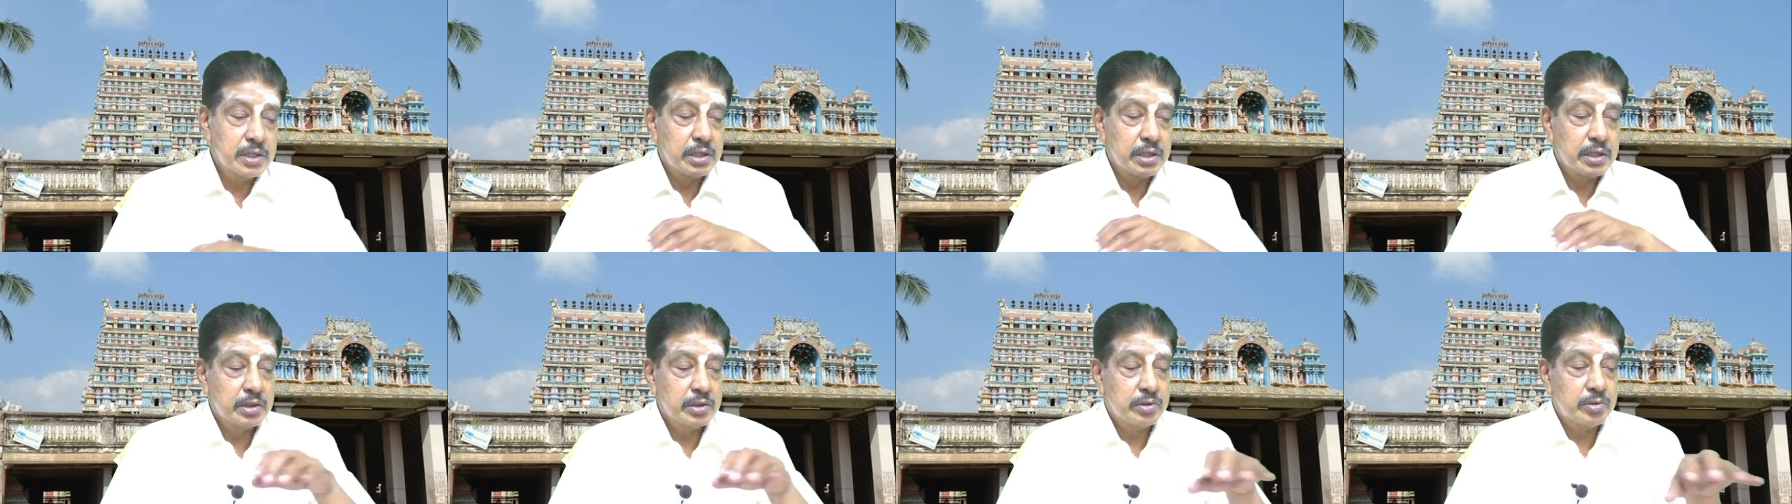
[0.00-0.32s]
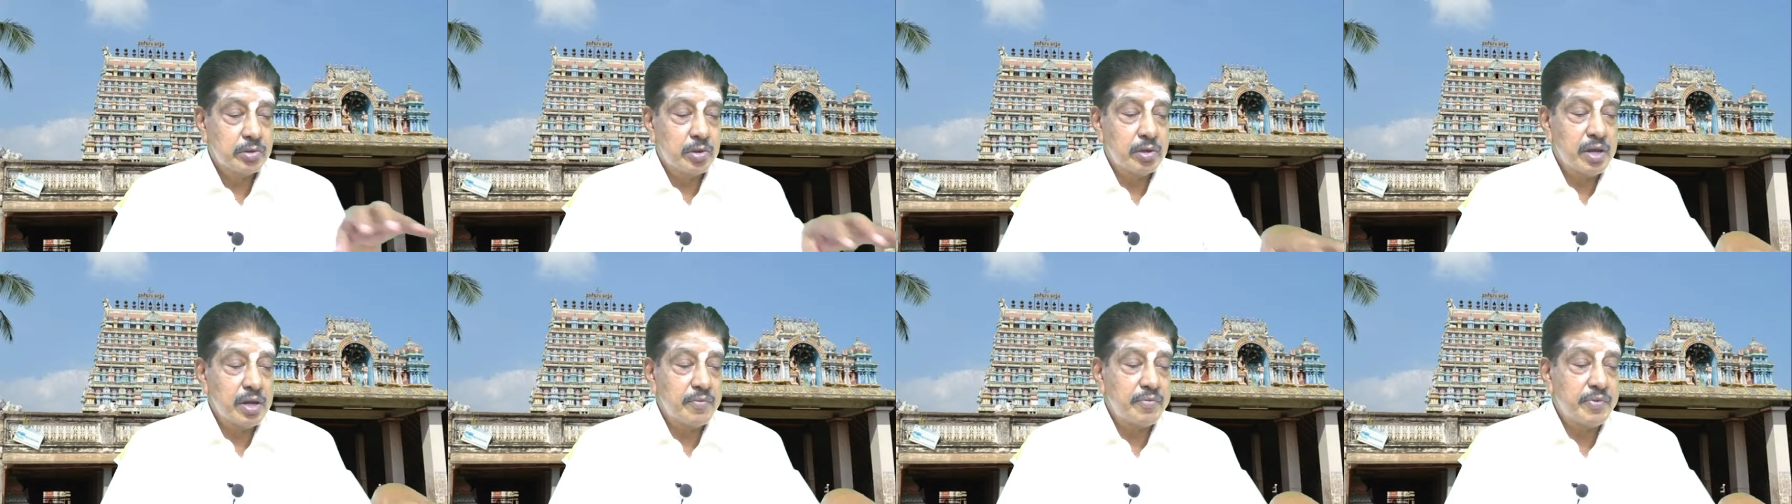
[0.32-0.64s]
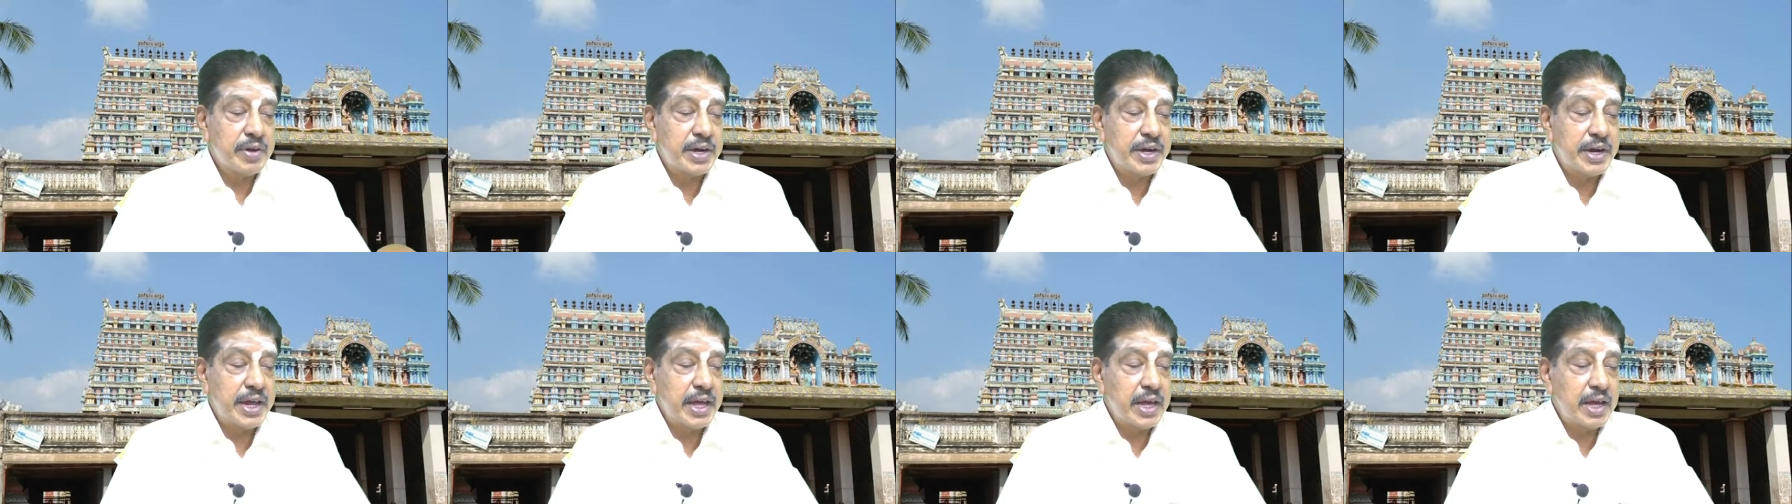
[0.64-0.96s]
So
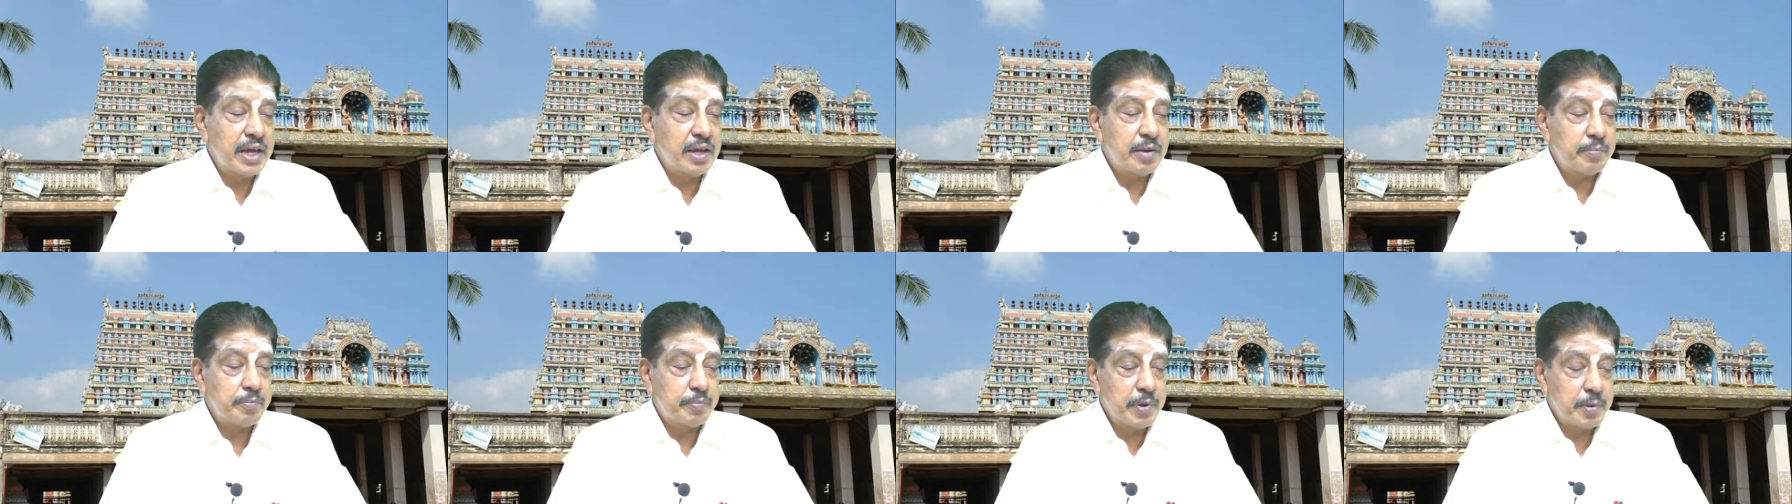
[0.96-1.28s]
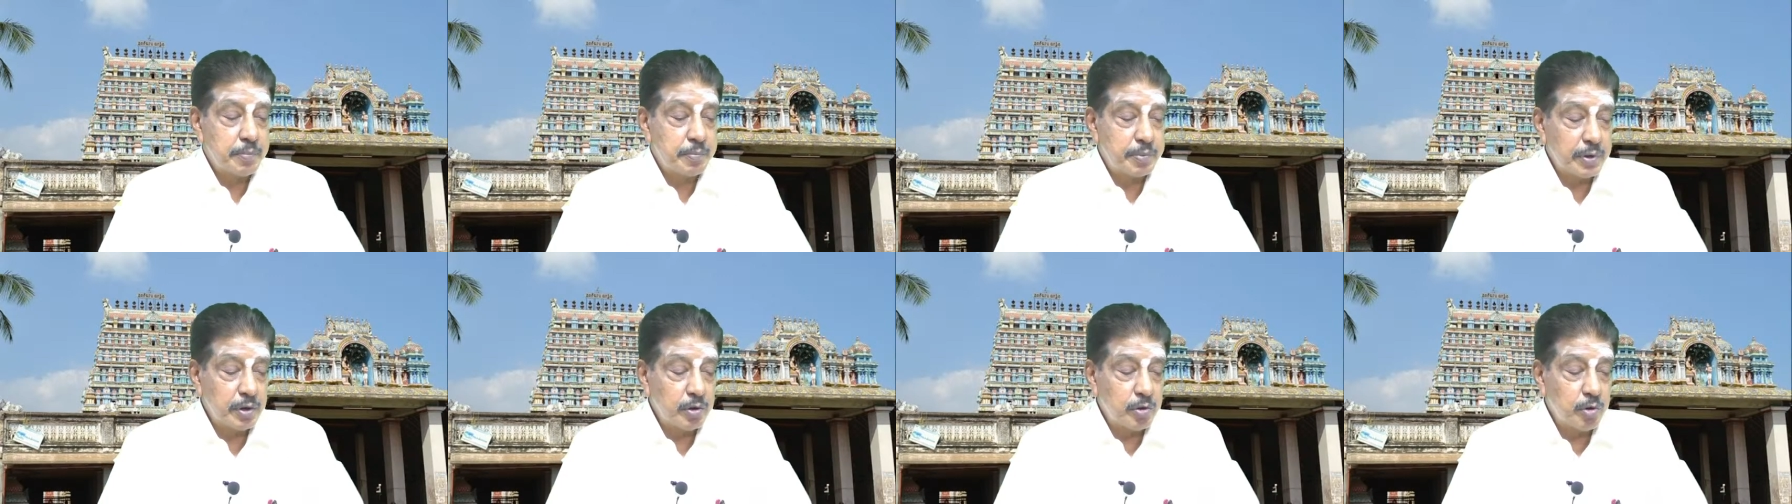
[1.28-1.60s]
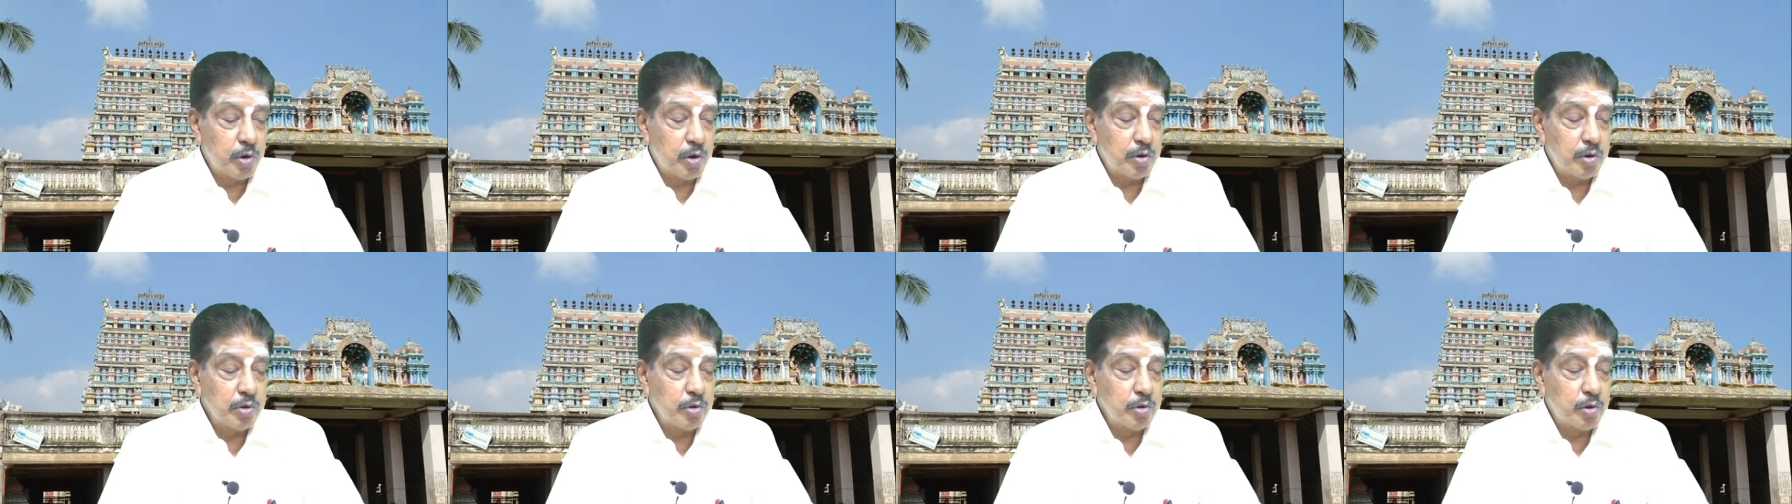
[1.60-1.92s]
every day people
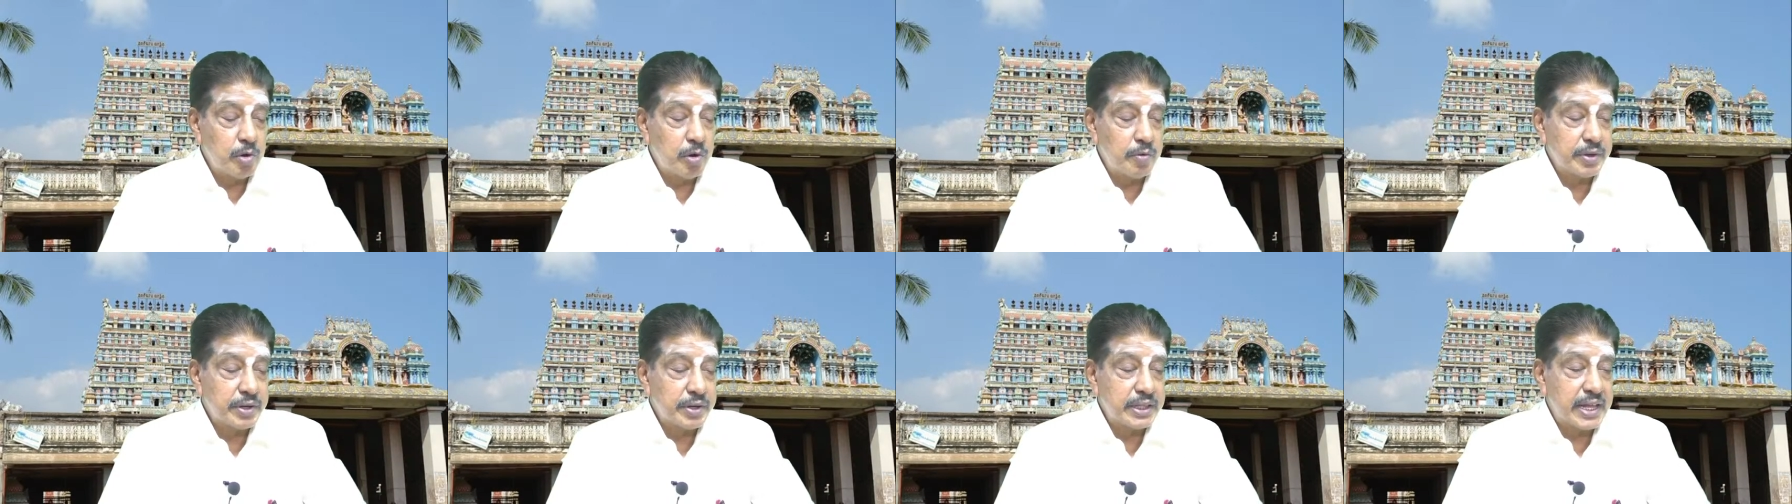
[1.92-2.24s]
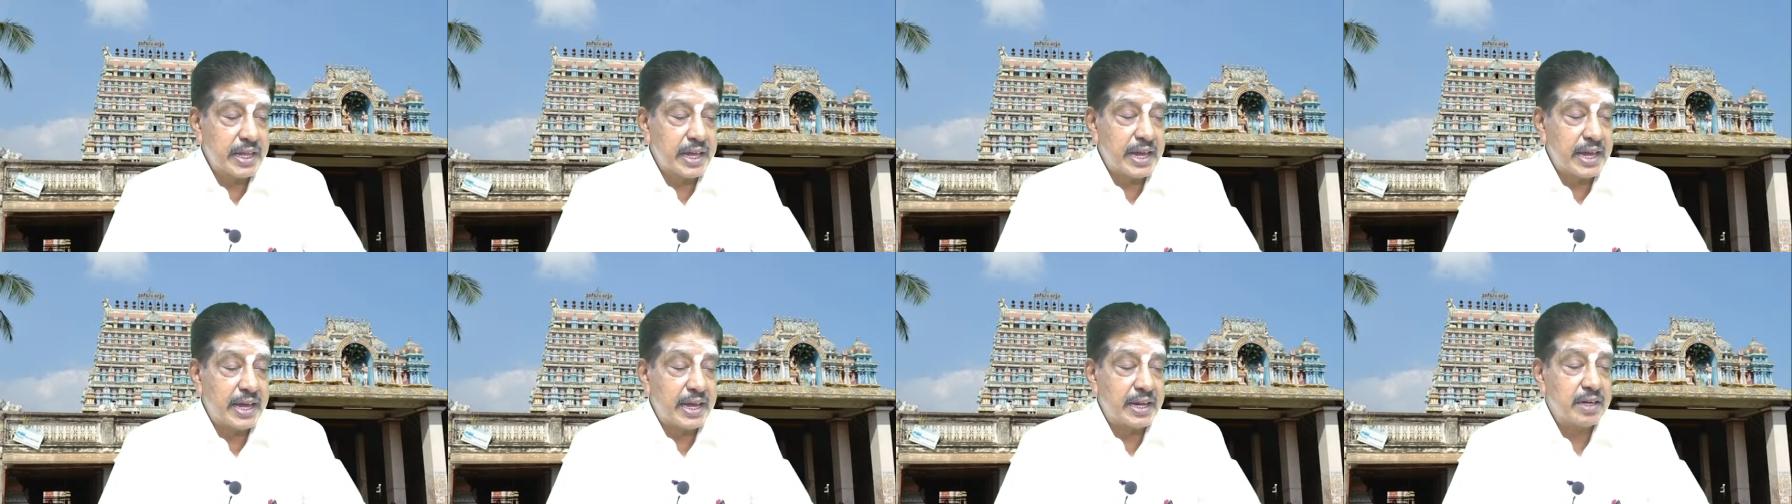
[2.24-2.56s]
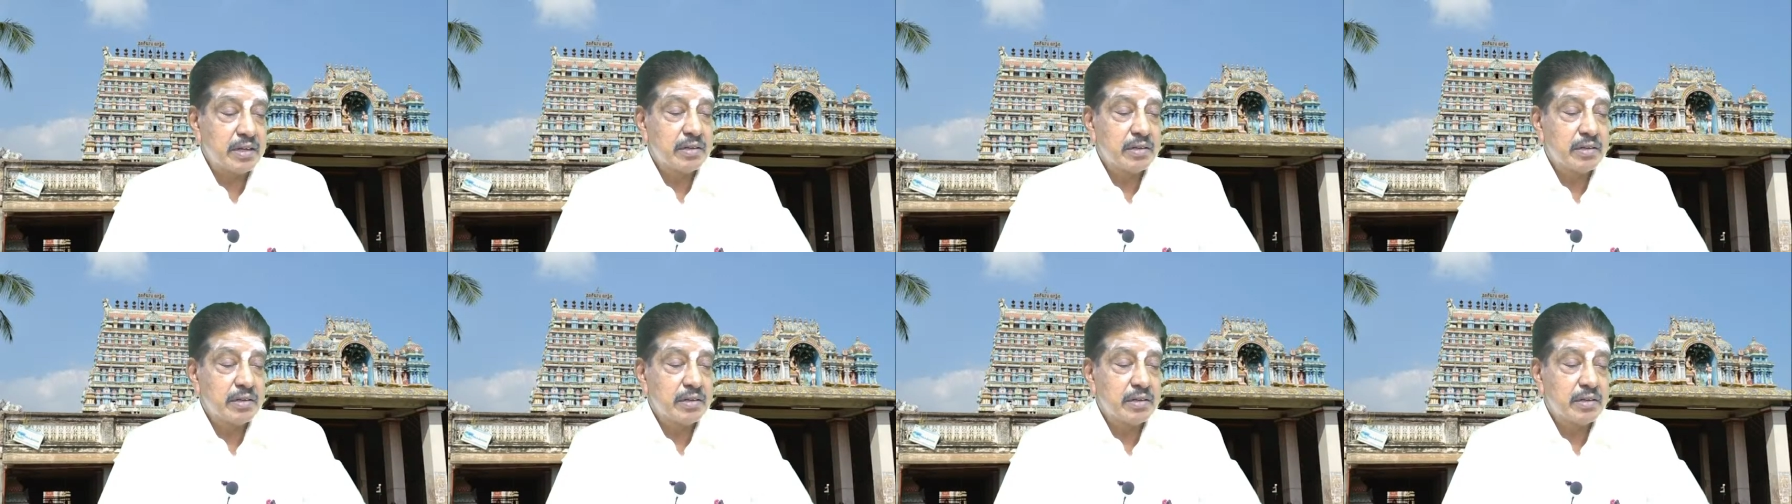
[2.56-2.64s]
going over there,